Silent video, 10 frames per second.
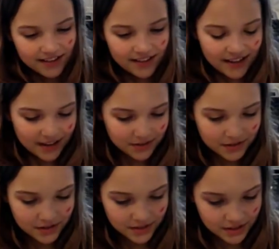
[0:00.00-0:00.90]
That's when
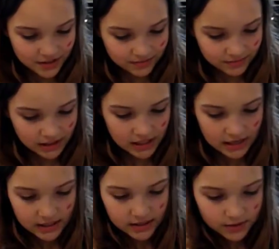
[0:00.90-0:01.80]
you know you
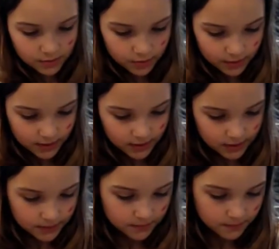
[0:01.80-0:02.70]
gotta do it again.